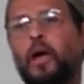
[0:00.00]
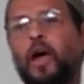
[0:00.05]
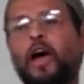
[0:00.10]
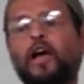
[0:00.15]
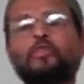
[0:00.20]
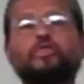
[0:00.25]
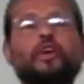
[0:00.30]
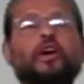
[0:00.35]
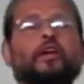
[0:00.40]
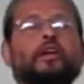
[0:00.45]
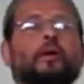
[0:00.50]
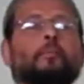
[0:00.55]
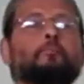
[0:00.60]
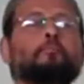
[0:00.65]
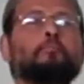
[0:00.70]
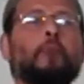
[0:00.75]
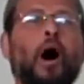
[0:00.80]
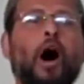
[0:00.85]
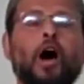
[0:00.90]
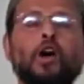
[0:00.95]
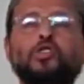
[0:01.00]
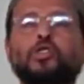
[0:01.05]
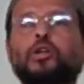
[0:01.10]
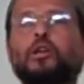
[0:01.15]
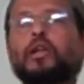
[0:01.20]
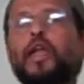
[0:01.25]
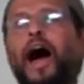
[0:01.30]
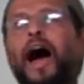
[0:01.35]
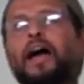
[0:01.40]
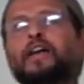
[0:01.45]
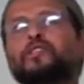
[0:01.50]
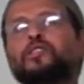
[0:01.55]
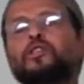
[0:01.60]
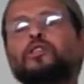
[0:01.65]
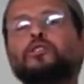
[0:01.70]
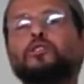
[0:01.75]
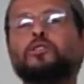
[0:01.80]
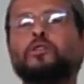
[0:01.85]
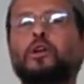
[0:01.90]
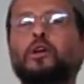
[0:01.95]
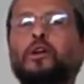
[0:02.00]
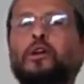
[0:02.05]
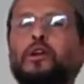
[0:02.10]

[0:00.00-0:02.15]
And then it marginalizes